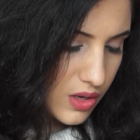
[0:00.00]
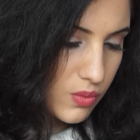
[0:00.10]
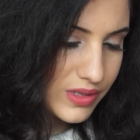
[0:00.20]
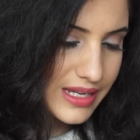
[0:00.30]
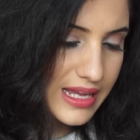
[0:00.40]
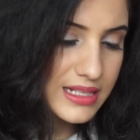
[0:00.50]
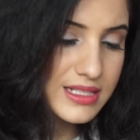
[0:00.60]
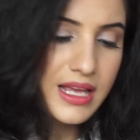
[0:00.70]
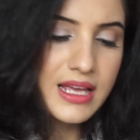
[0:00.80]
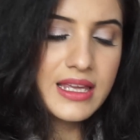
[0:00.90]
What
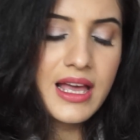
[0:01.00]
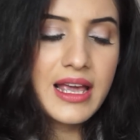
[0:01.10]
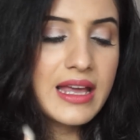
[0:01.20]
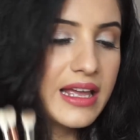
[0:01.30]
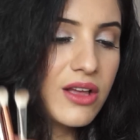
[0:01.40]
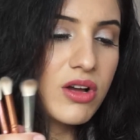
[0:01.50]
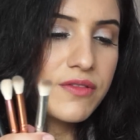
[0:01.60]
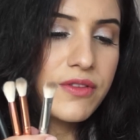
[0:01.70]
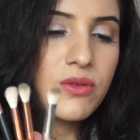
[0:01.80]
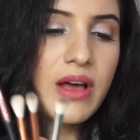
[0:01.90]
else? Yeah, again, I
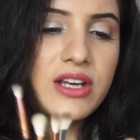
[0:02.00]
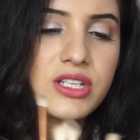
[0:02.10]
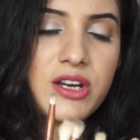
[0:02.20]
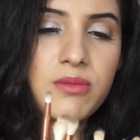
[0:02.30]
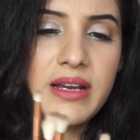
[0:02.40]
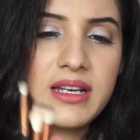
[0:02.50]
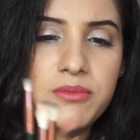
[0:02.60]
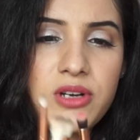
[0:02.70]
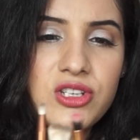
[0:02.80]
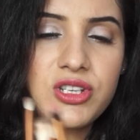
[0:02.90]
got few eyeshadow
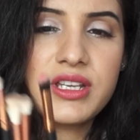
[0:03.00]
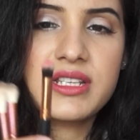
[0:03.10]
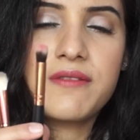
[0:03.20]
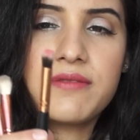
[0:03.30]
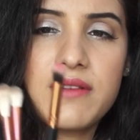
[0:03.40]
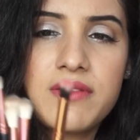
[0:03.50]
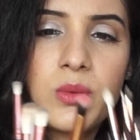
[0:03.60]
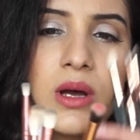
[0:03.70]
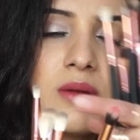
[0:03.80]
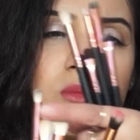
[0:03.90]
blending brushes, a fluffy
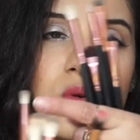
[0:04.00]
one,